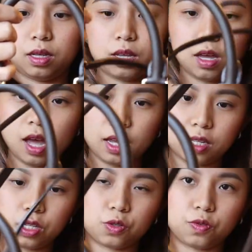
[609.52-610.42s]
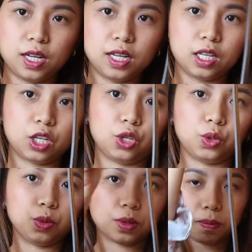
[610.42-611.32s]
Yeah, it's really
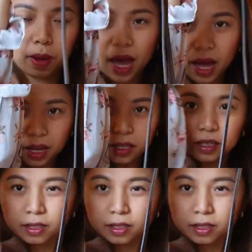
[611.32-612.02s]
cute bag.